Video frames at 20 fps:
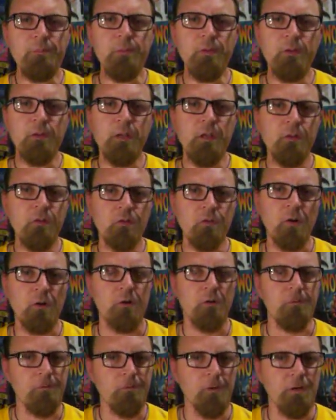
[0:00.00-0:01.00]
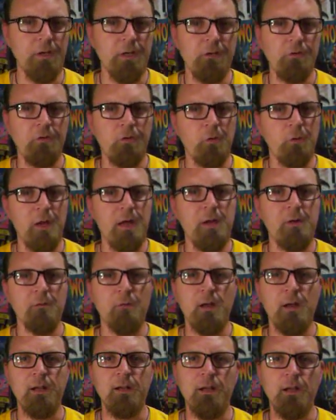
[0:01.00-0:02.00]
Kickstarter for issue 8
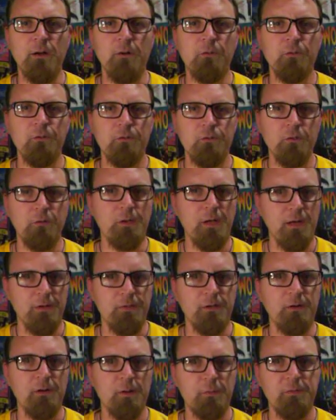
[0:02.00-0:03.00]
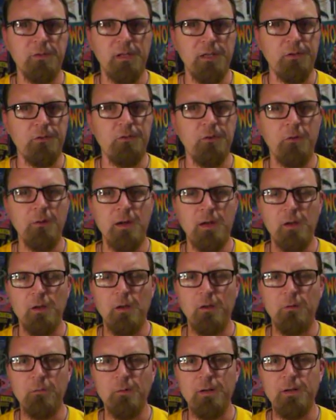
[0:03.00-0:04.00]
right now, so yeah, they're up to issue 8
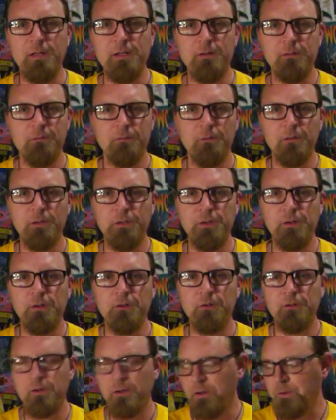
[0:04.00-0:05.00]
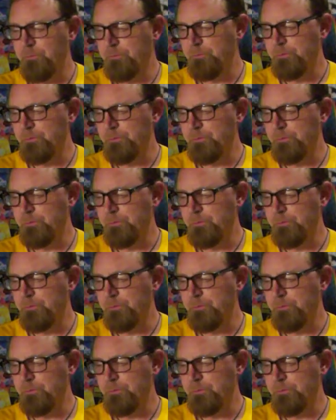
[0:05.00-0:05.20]
already. Really good stuff.